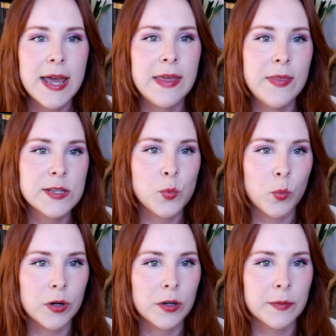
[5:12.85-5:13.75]
In this
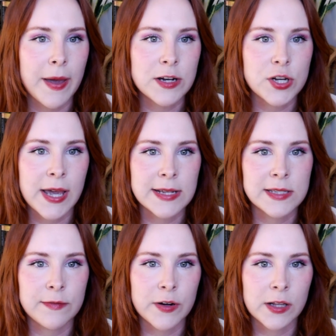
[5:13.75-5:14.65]
world, magic has
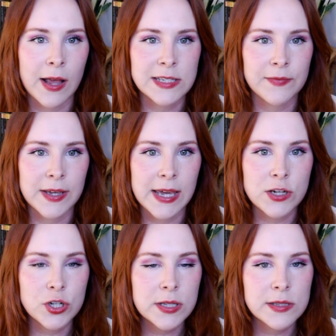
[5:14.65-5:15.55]
different
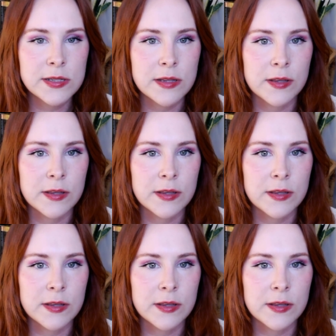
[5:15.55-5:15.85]
classifications.